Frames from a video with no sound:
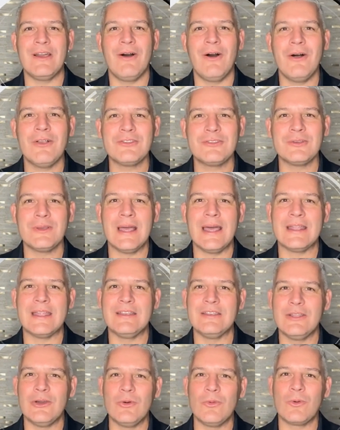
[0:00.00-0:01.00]
also had a
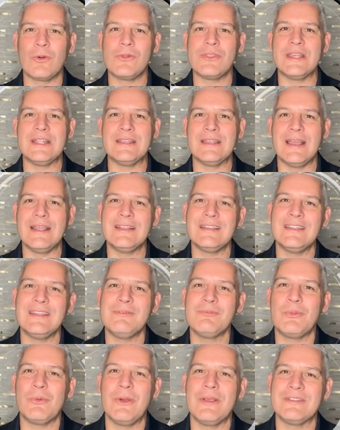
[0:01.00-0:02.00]
noteworthy
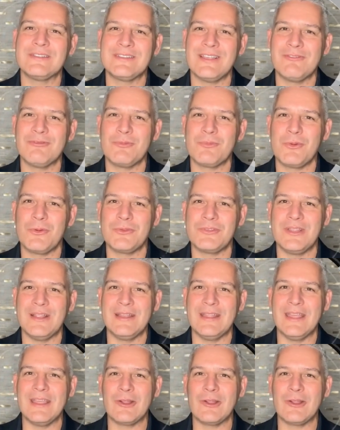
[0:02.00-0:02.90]
19.7%